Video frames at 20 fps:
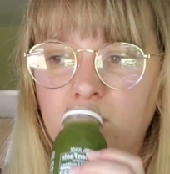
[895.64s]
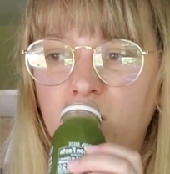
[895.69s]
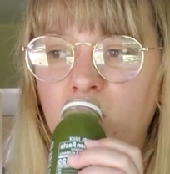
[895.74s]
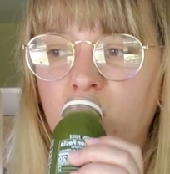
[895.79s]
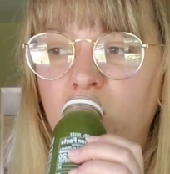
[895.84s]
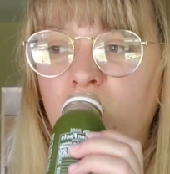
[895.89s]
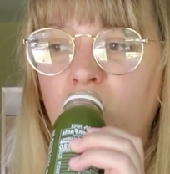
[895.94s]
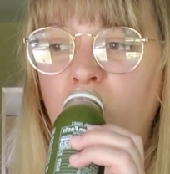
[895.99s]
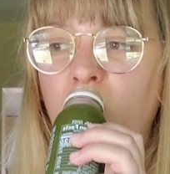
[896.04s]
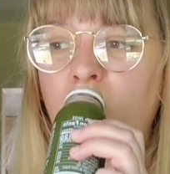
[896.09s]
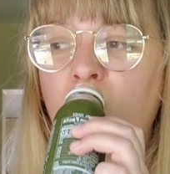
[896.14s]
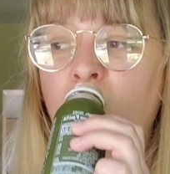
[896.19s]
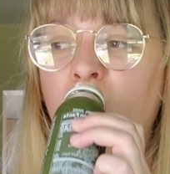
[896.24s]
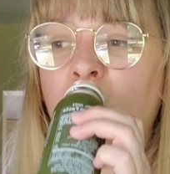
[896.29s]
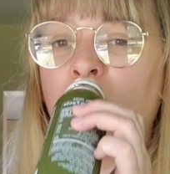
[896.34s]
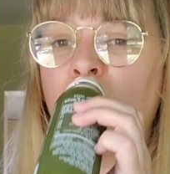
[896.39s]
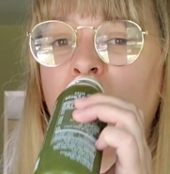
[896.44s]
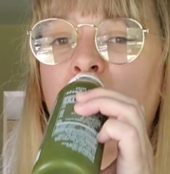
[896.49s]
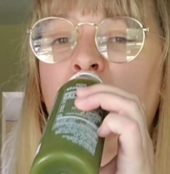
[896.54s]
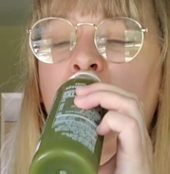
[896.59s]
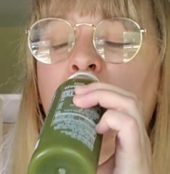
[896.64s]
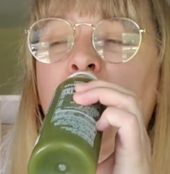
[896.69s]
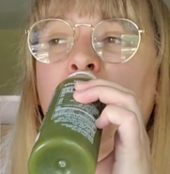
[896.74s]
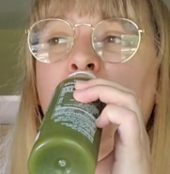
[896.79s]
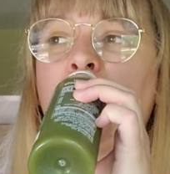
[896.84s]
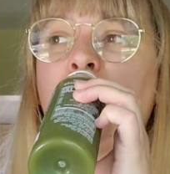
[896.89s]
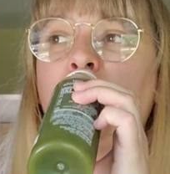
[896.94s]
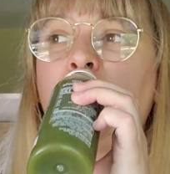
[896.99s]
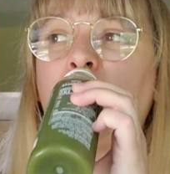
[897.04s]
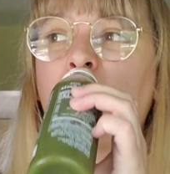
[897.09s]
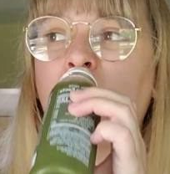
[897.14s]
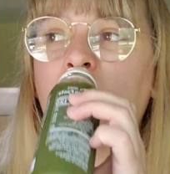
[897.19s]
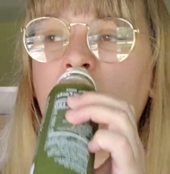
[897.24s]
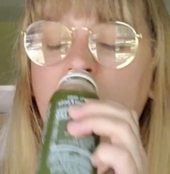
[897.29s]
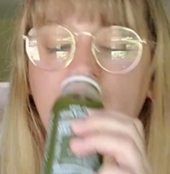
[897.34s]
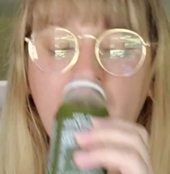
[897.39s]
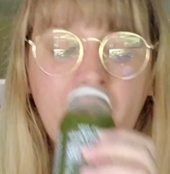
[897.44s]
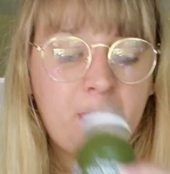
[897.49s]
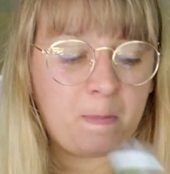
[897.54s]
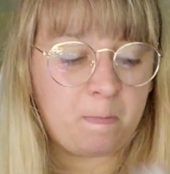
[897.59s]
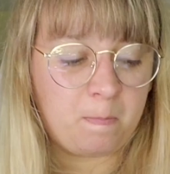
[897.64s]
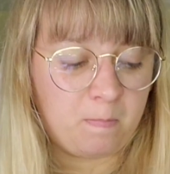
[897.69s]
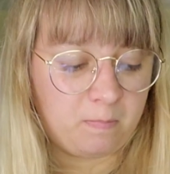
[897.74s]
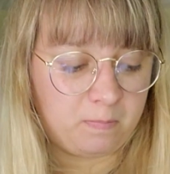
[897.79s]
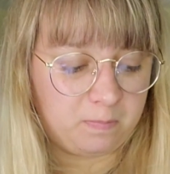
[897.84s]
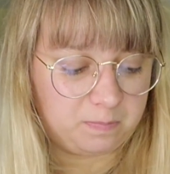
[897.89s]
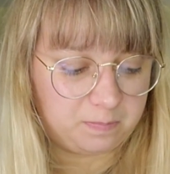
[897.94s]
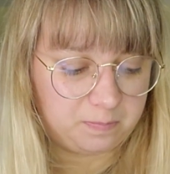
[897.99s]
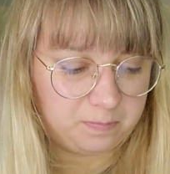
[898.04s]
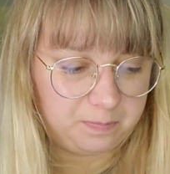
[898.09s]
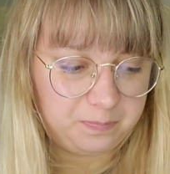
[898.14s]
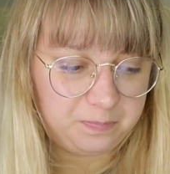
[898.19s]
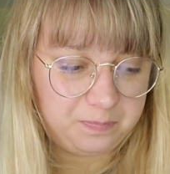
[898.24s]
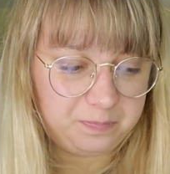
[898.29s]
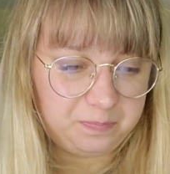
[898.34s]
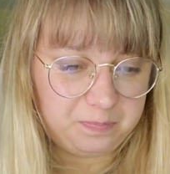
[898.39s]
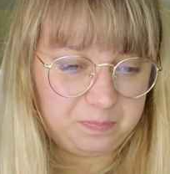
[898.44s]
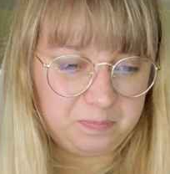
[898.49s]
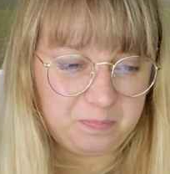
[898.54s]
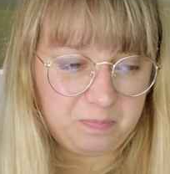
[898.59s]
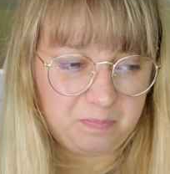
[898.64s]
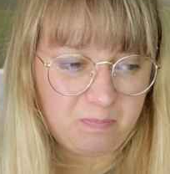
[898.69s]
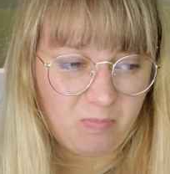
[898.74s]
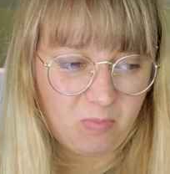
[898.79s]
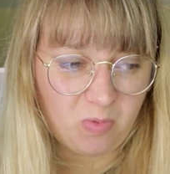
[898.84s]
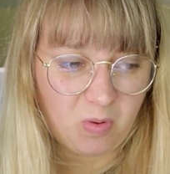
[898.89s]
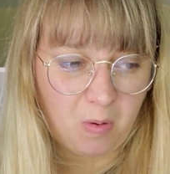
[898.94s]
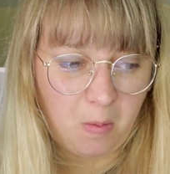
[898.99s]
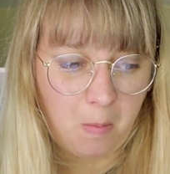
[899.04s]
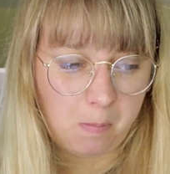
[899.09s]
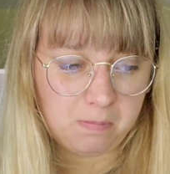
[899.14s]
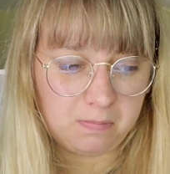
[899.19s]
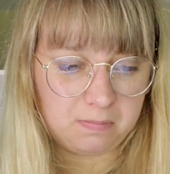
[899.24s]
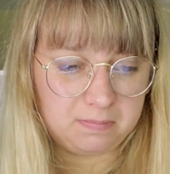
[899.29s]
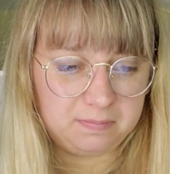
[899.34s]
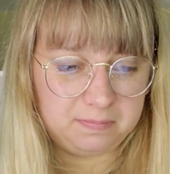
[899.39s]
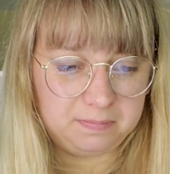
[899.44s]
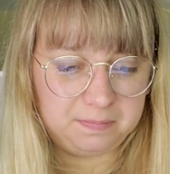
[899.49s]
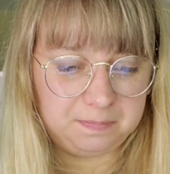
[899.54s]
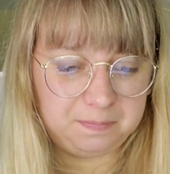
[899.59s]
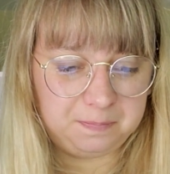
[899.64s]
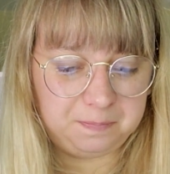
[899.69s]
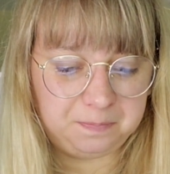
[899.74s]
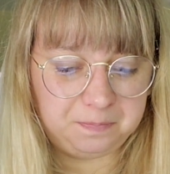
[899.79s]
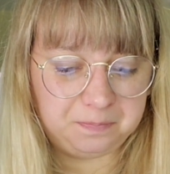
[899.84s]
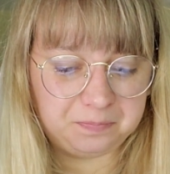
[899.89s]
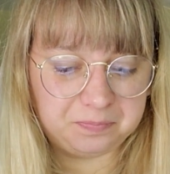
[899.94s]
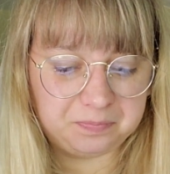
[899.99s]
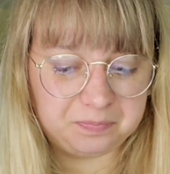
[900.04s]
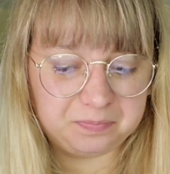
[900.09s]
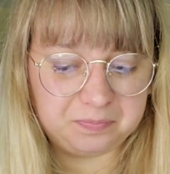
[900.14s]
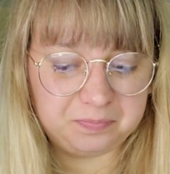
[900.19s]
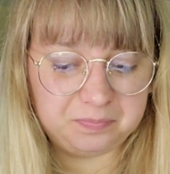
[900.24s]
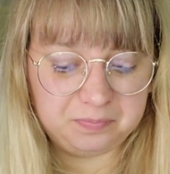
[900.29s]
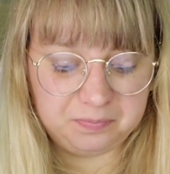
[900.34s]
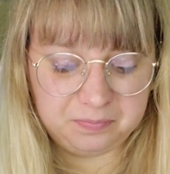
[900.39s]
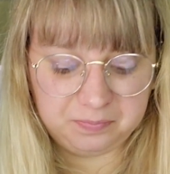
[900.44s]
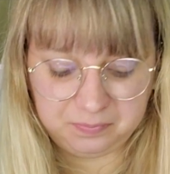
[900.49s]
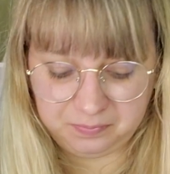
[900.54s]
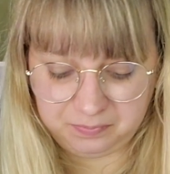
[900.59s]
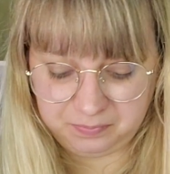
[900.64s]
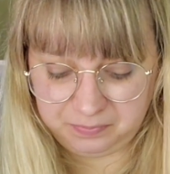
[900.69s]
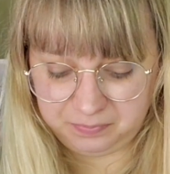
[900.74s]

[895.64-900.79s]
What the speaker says: Nobody speaks.